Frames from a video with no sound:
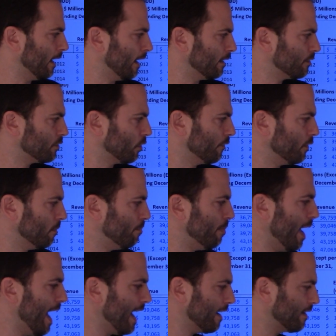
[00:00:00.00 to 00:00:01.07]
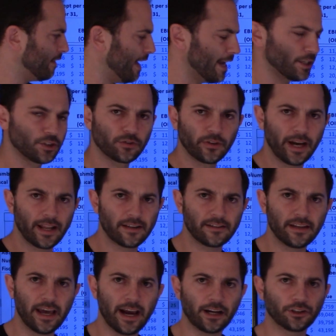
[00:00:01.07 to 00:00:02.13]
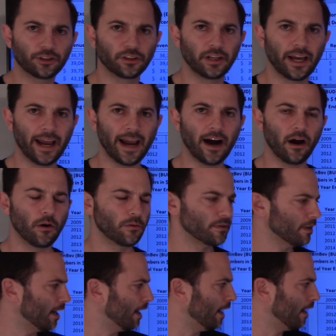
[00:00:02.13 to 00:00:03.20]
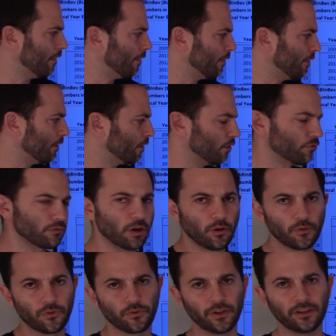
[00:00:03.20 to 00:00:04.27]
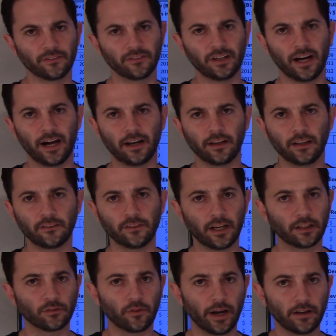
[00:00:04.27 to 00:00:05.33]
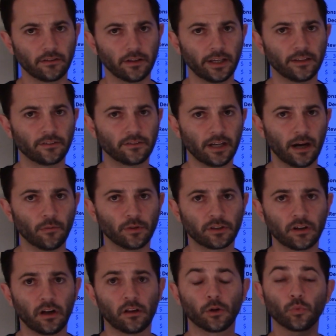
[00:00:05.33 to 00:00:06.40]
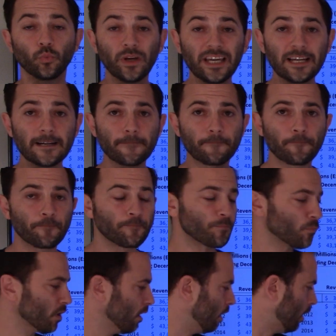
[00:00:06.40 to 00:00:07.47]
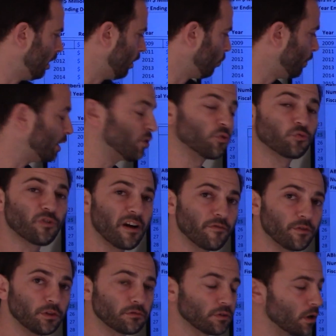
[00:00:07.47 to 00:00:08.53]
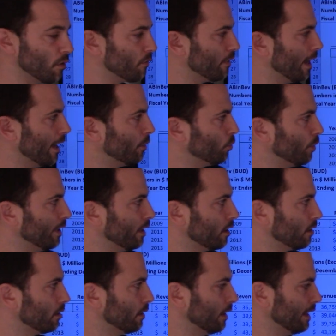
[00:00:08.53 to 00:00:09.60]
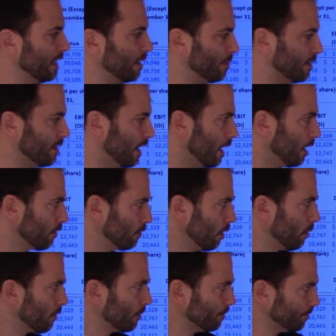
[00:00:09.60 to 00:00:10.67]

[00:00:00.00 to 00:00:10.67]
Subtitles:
So if you back that transaction out, the growth is not great. I would call it weak. weak revenue growth and weak EBITDA growth.